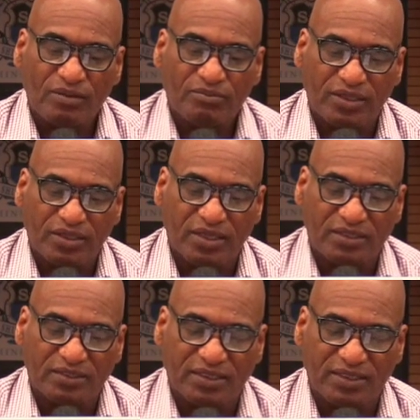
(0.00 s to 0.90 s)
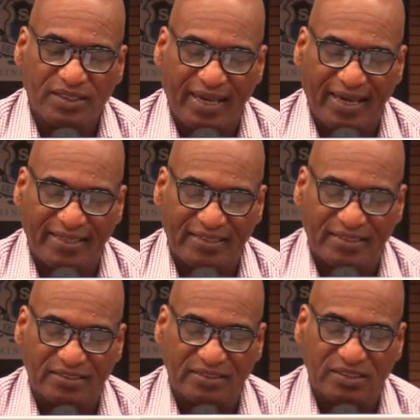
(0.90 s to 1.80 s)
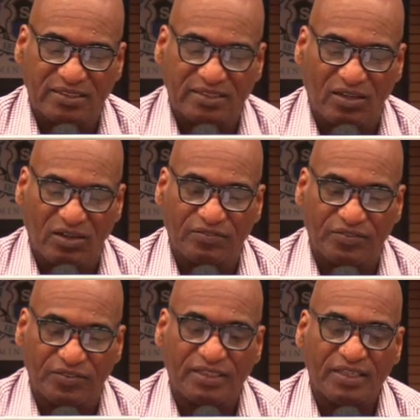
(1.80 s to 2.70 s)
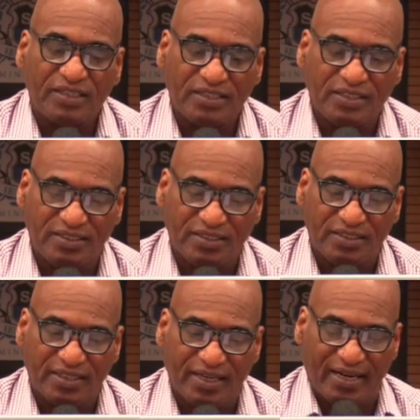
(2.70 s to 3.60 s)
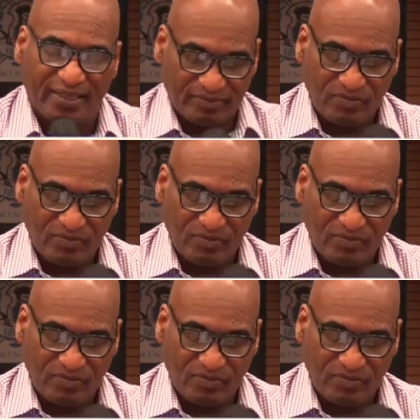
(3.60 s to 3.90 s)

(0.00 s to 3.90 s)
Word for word: but unto Cain, unto his offering, he did not.